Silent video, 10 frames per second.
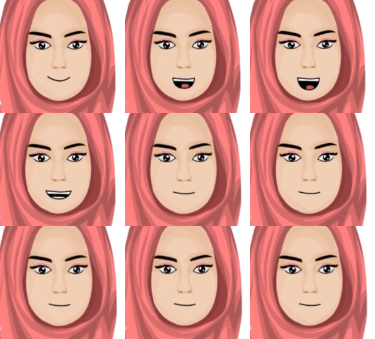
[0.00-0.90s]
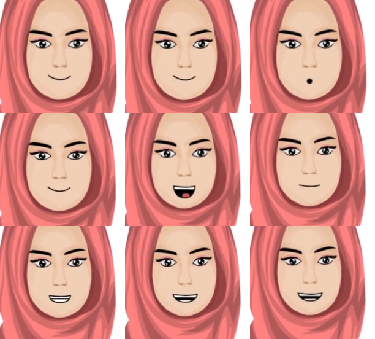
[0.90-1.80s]
And in
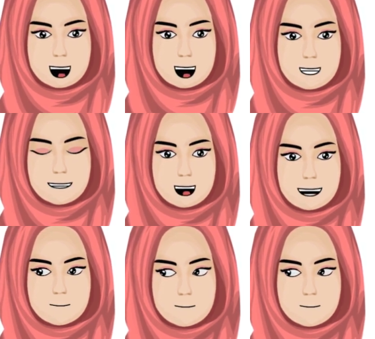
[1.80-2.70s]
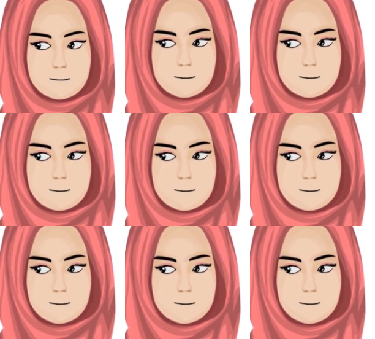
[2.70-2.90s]
that, we have a sinus,